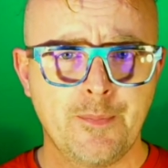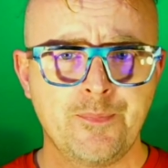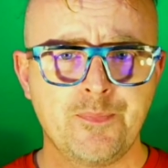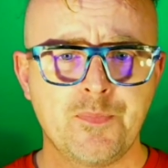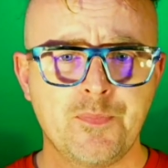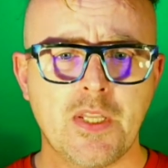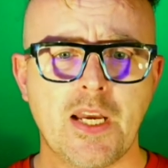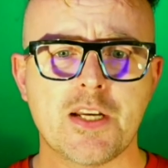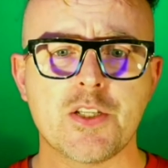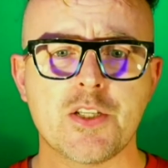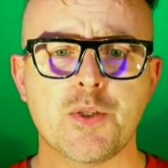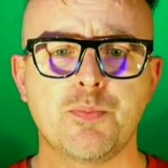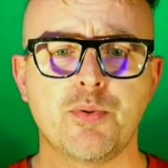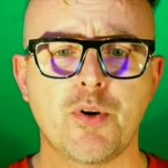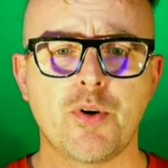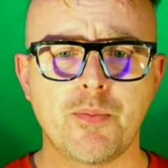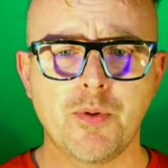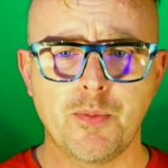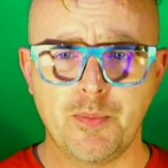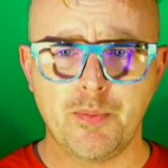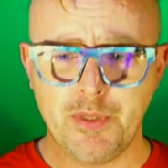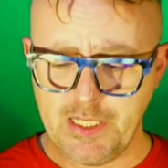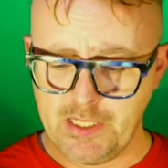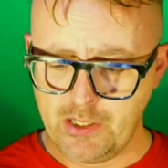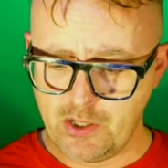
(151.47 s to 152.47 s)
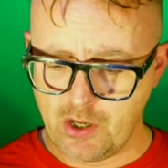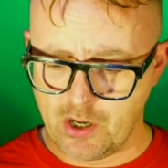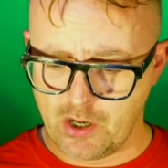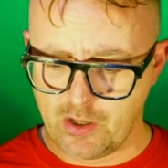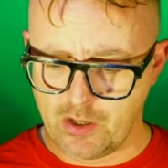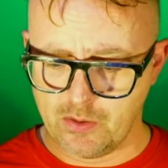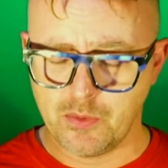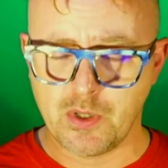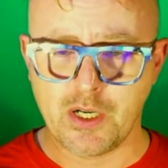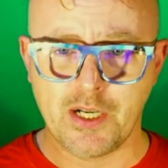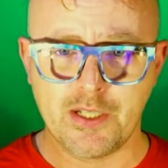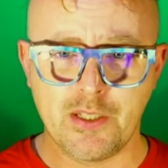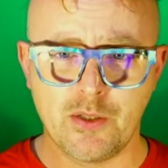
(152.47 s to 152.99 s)
That's probably not
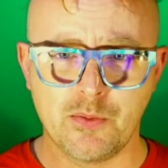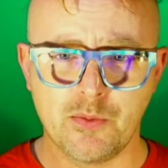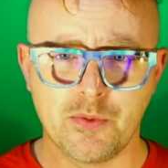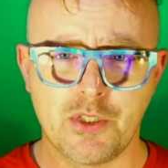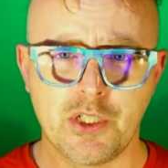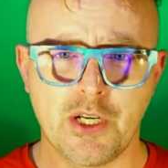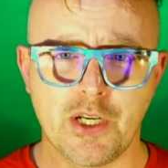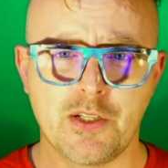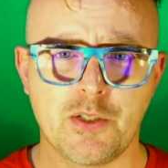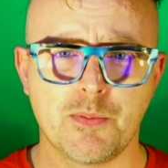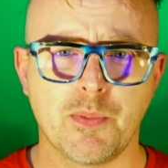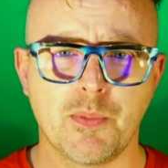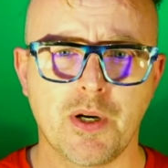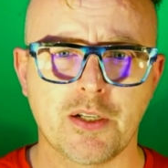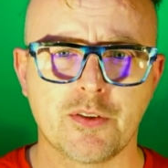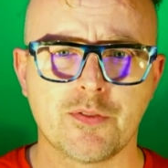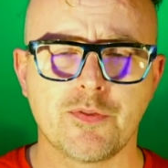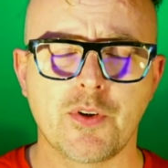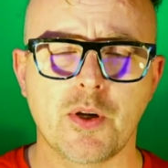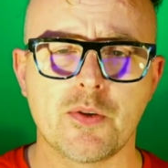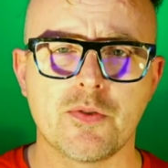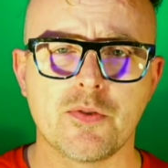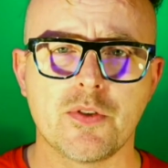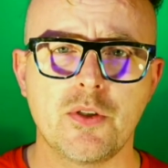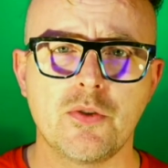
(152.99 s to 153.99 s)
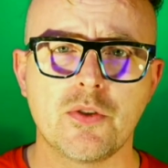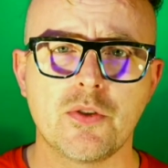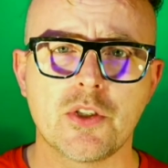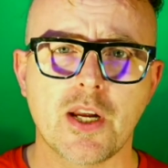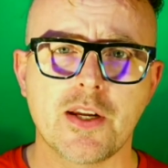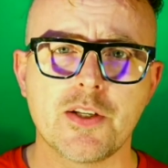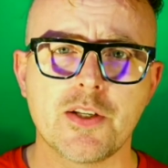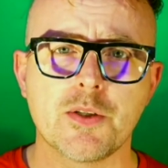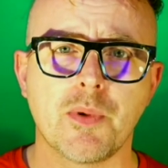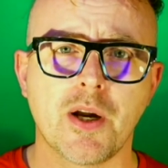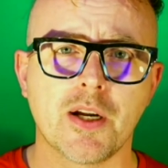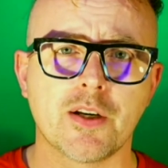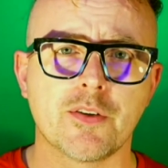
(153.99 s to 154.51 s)
why you would change microphones. You'd
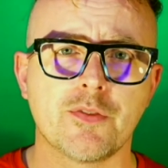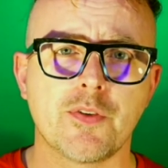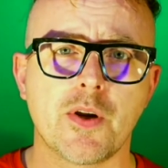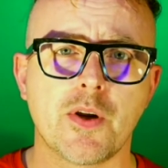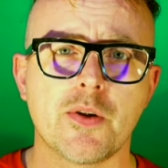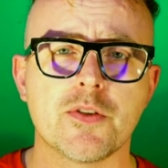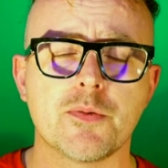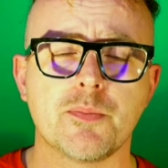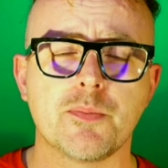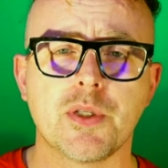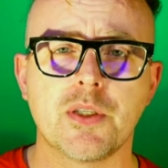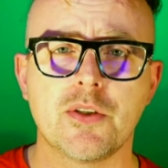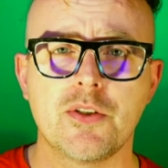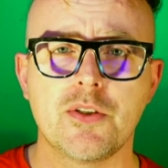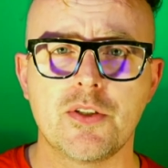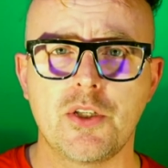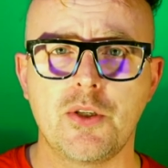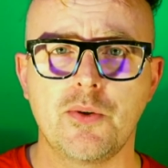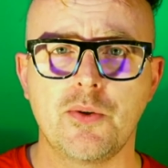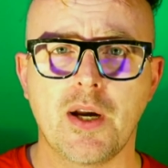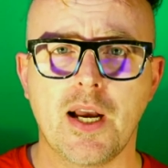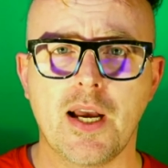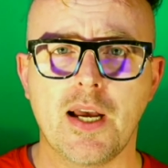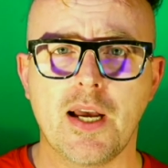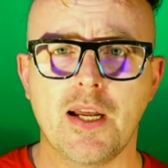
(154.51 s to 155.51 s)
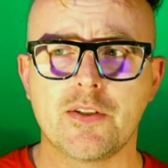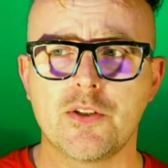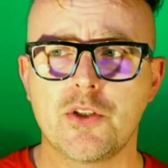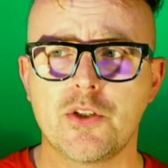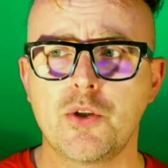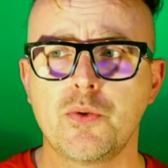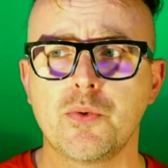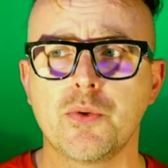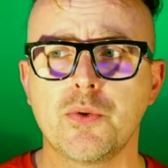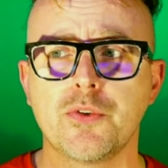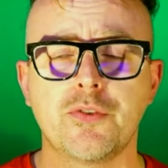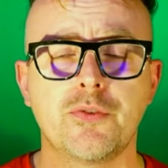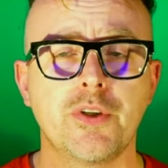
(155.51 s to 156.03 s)
change microphones because you had
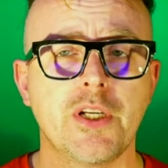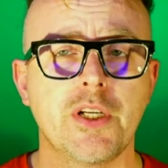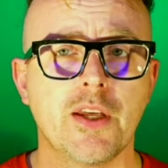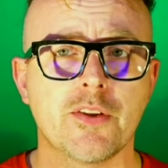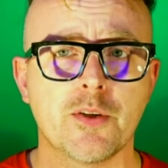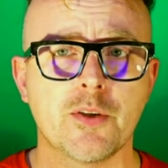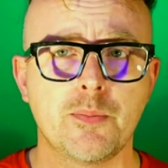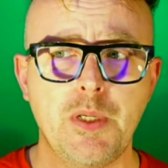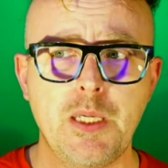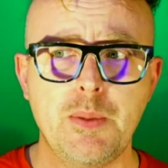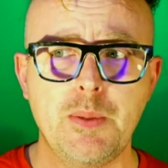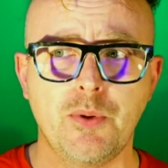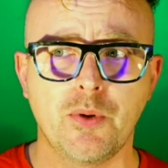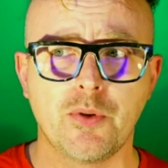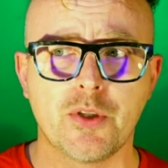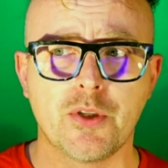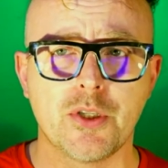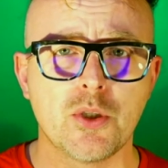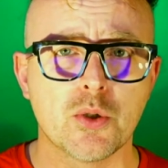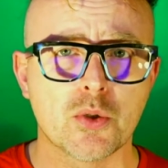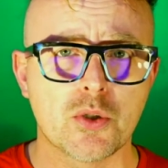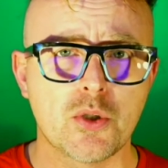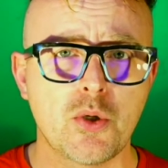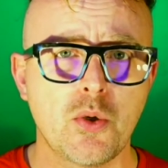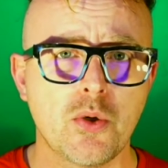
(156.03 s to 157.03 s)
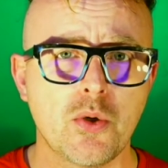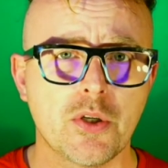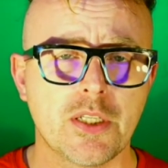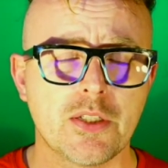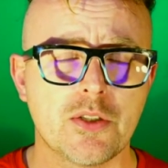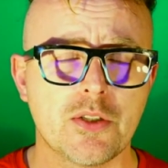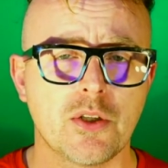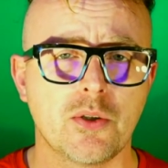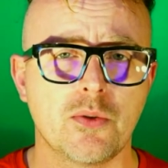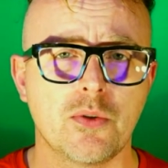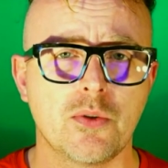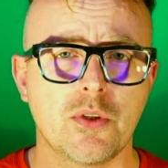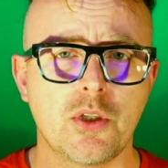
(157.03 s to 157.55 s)
two or three other people that you're talking
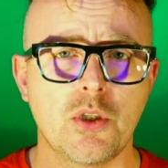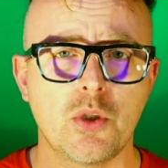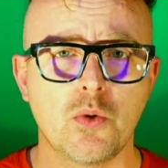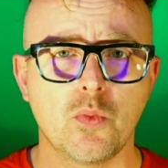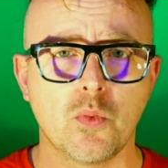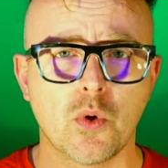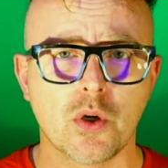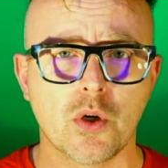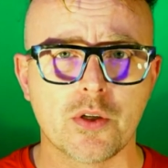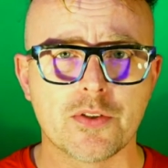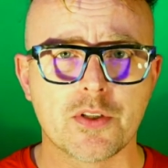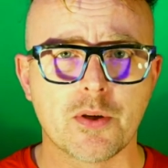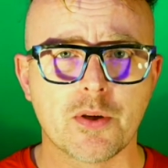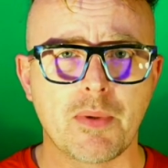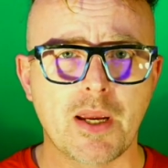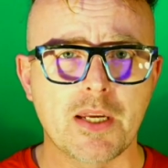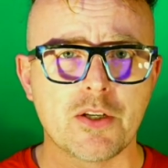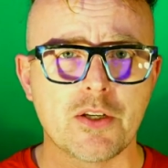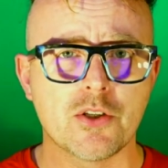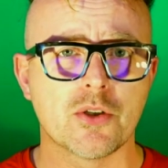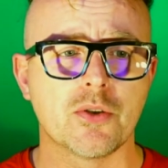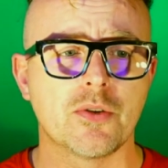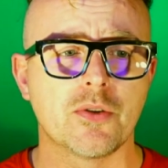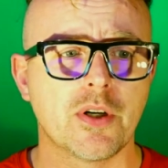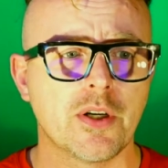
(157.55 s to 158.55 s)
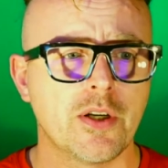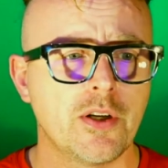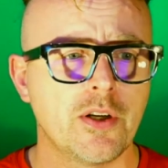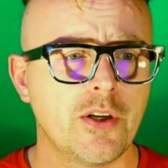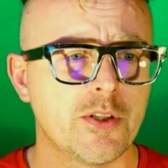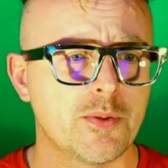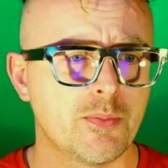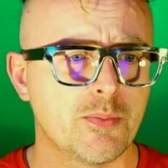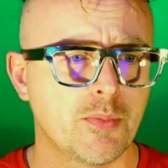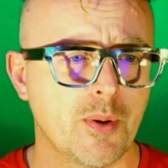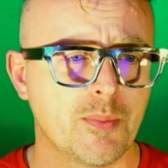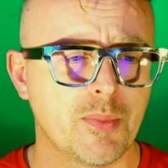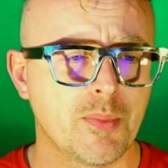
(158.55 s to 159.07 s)
to that you want to make sure are
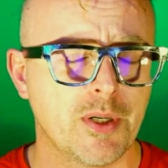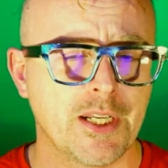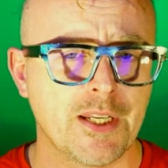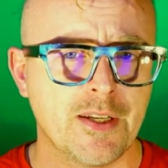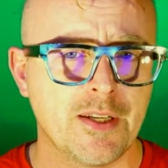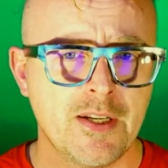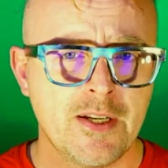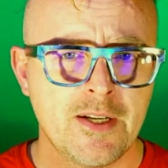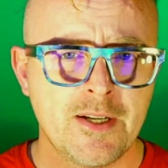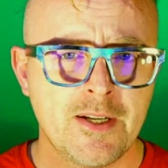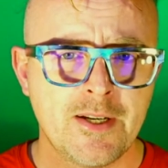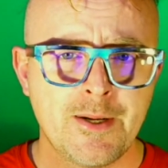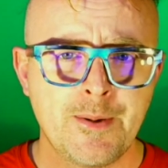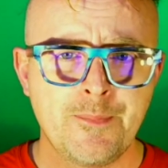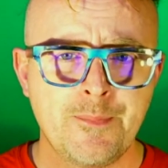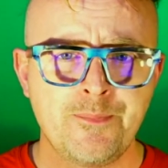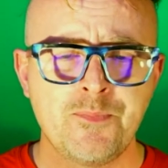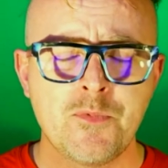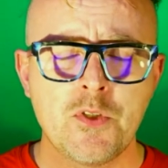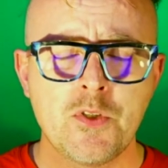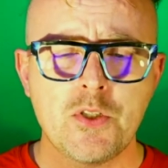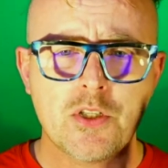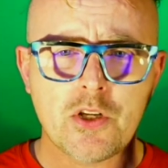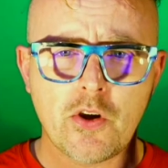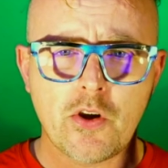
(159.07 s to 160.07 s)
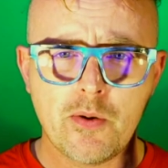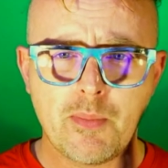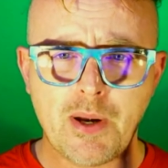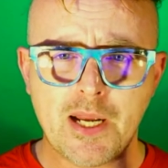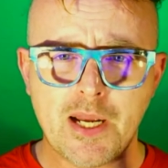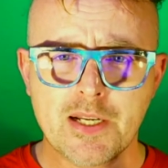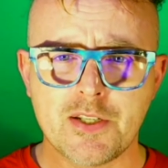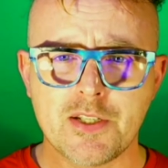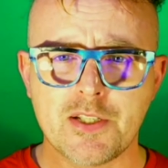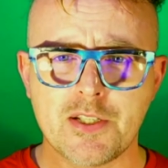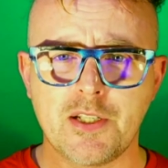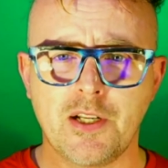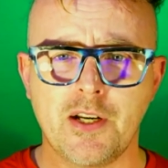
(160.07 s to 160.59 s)
heard properly. Just going back
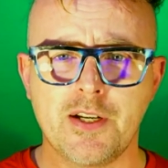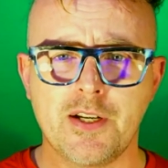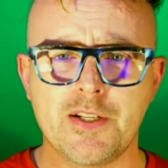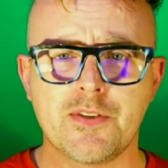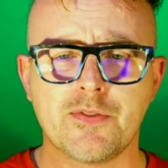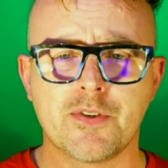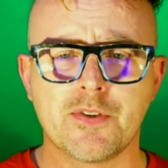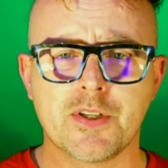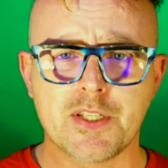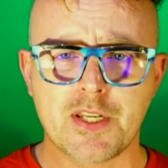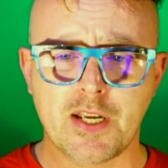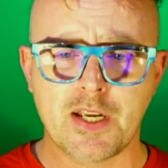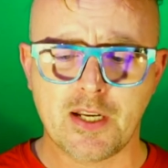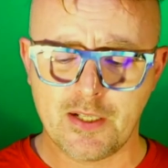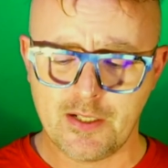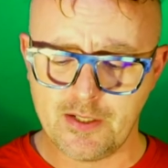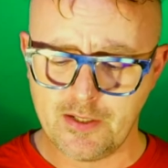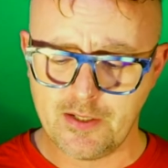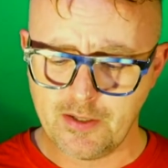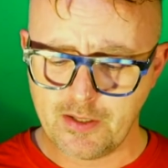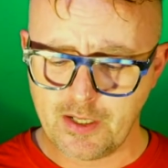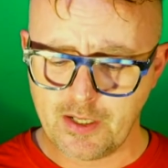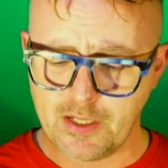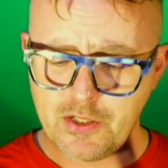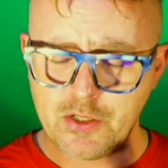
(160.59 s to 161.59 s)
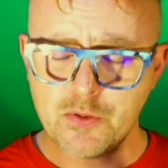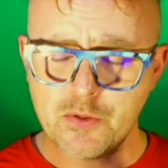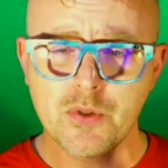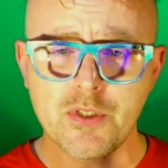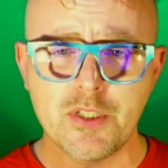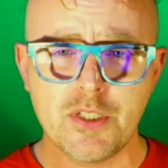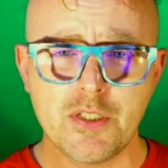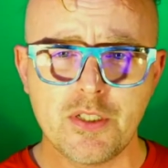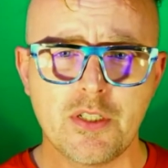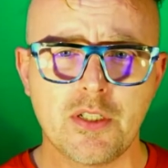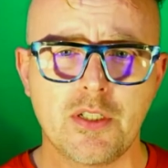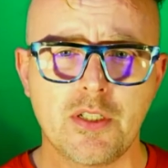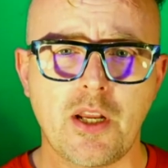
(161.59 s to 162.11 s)
to slides for a second, I just
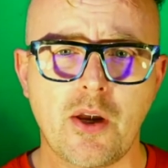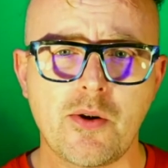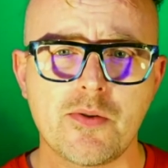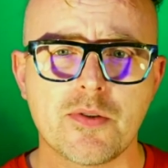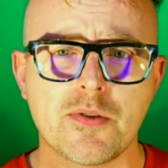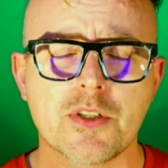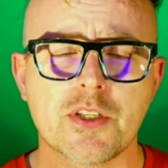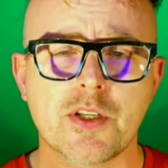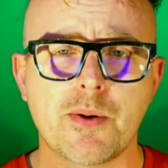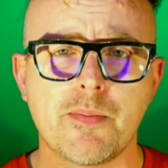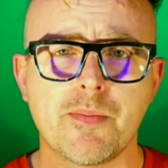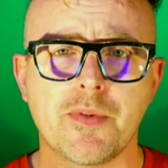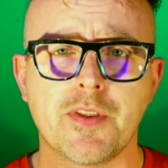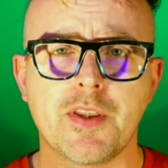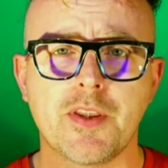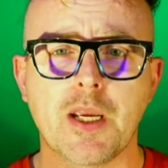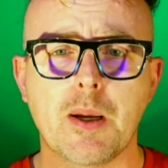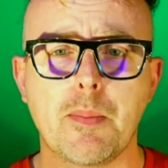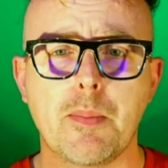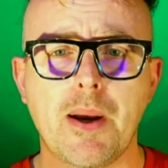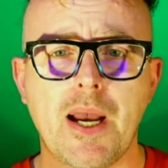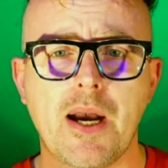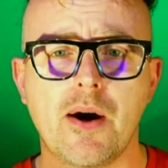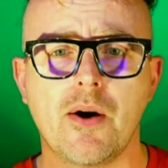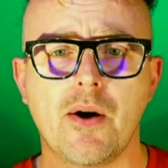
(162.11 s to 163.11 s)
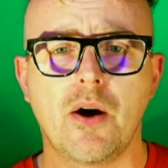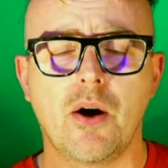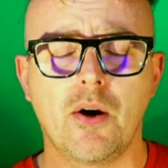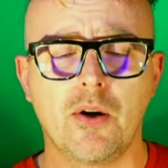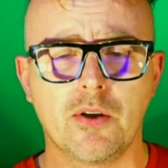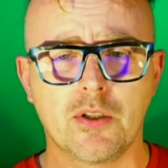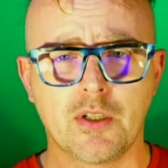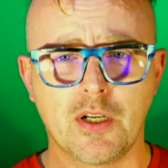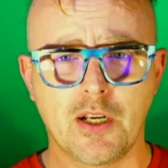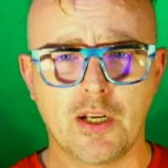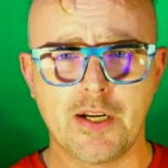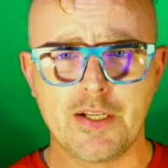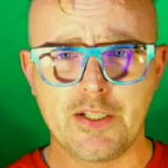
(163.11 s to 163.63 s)
wanted to note something about
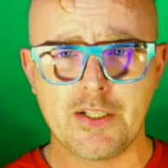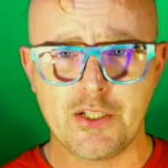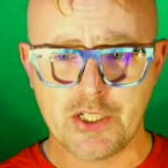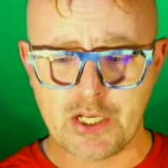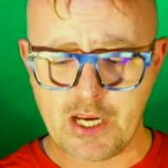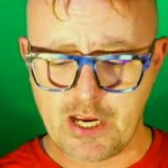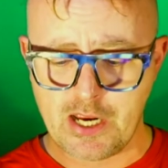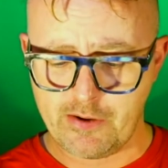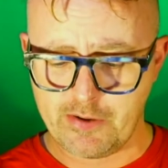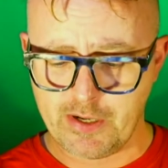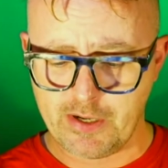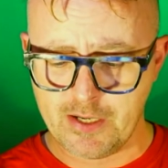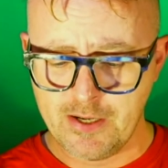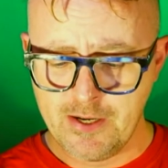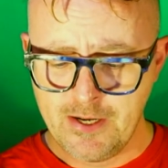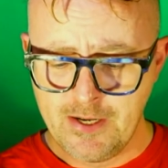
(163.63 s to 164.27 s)
online sharing.